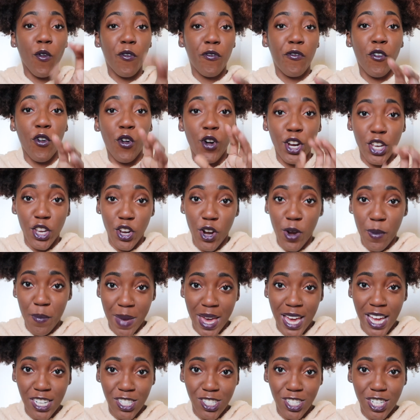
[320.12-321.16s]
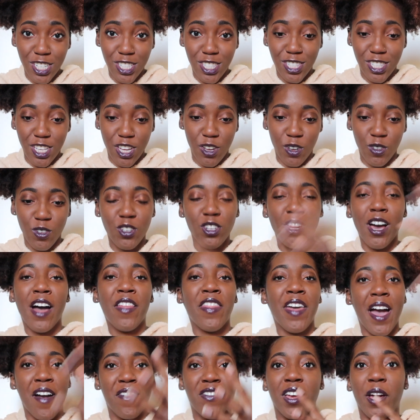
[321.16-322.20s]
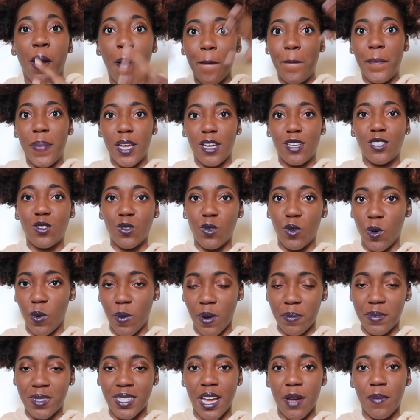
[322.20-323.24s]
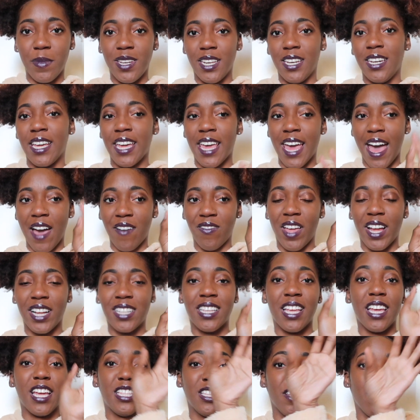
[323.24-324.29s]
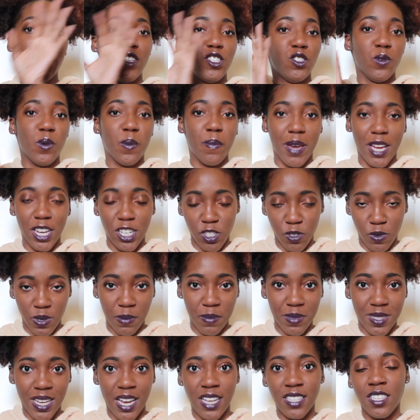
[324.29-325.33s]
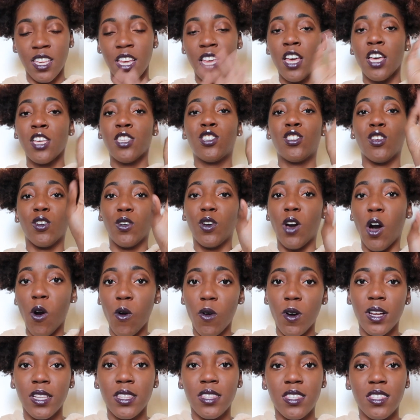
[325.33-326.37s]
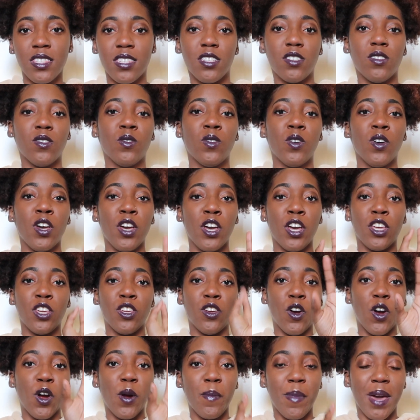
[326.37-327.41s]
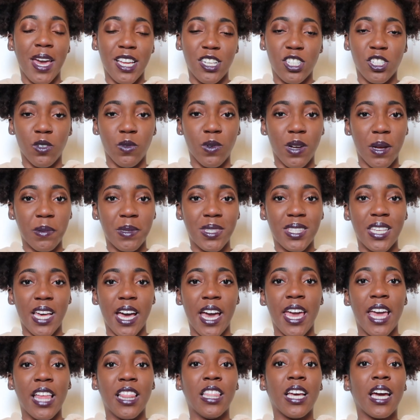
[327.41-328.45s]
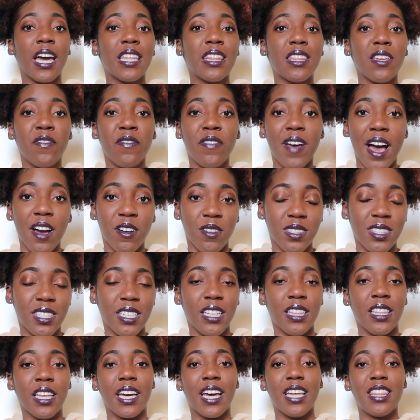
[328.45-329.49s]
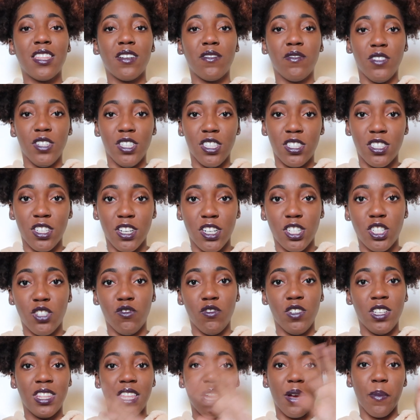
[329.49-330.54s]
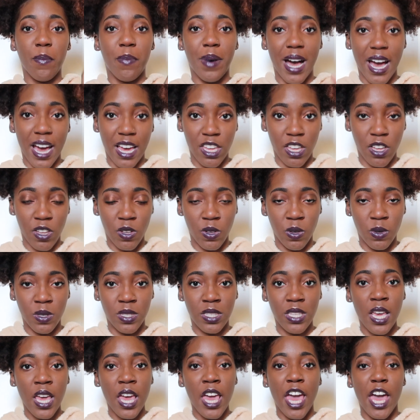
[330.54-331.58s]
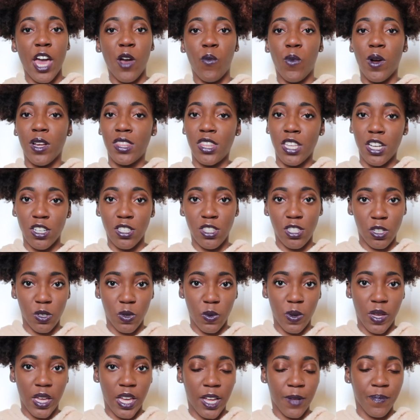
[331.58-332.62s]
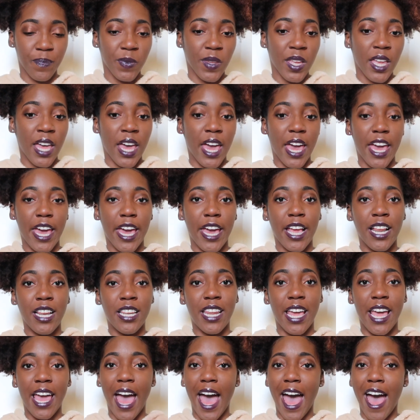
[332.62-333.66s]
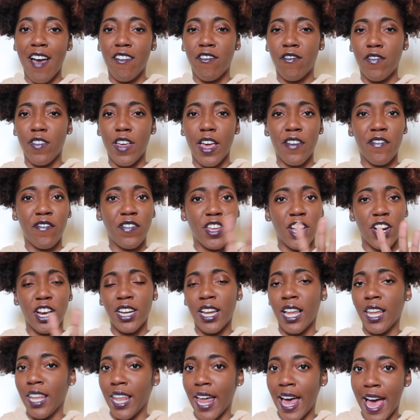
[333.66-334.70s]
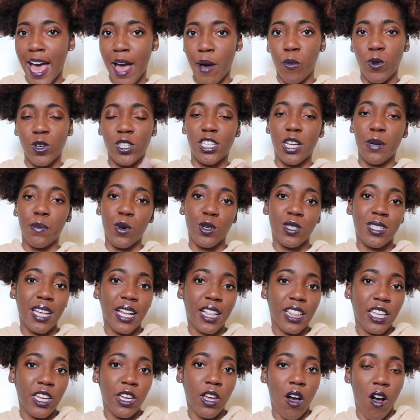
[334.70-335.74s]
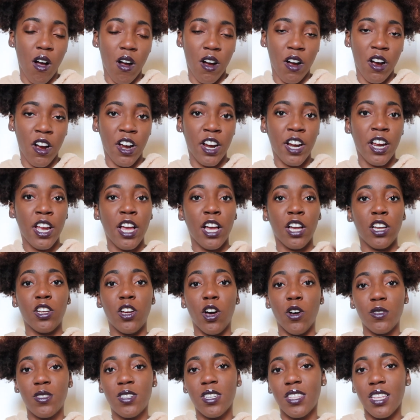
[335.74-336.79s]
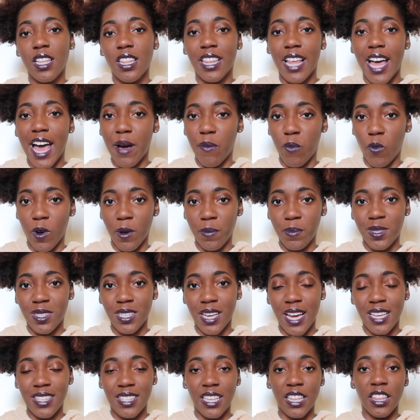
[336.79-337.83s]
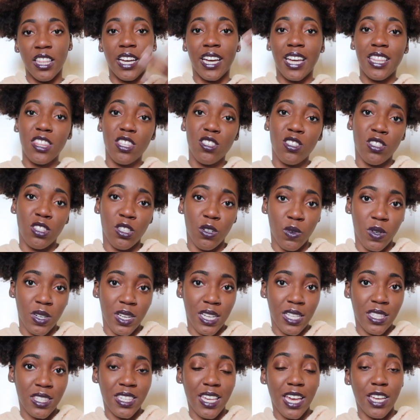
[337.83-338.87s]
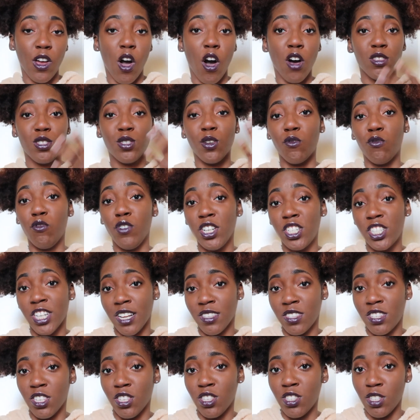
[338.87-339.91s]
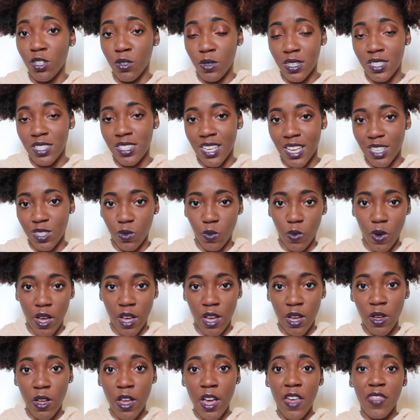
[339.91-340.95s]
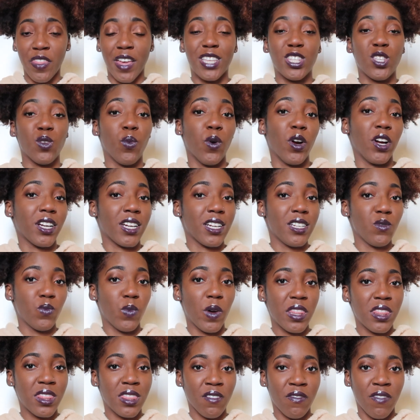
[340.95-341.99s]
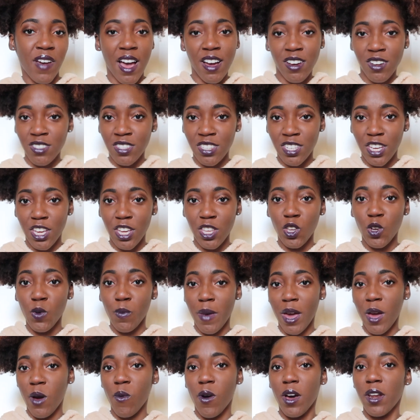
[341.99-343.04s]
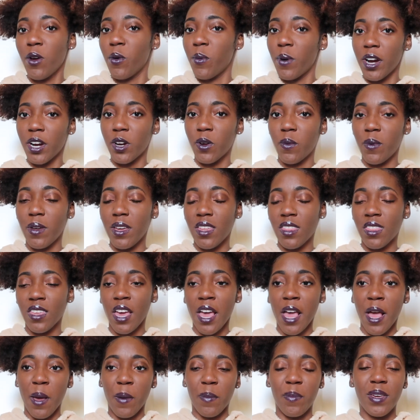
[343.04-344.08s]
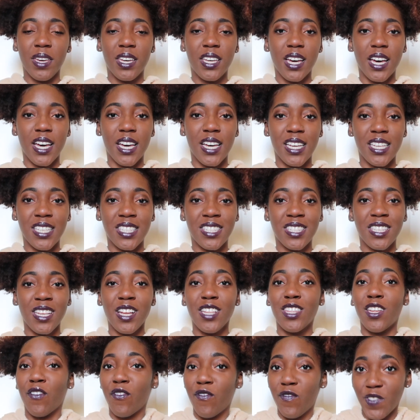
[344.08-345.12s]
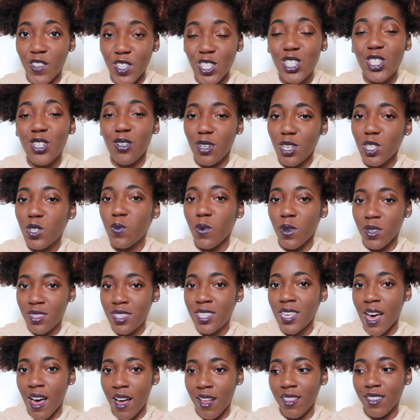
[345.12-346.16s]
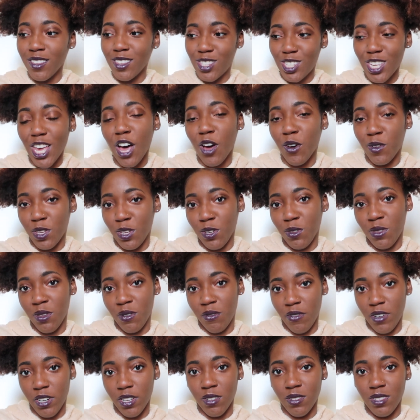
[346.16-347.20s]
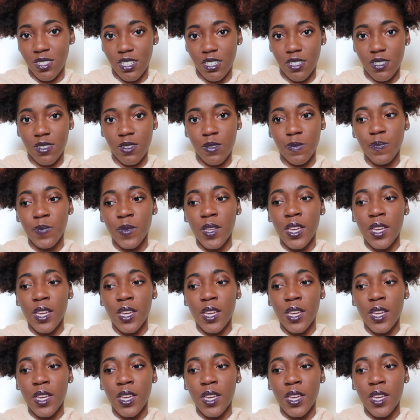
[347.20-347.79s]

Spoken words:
for your major. So you know how they have like a big school website, but then they have like the individual major websites. So go on to your major website and look at the faculty, look at the research, read their bios and what they're doing. And they have, if they're in a lab, which they most likely are, go to the lab websites and look at the students, and also reach out to students as well that's working with the faculty you may want to work with, because the students will tell you the real deal.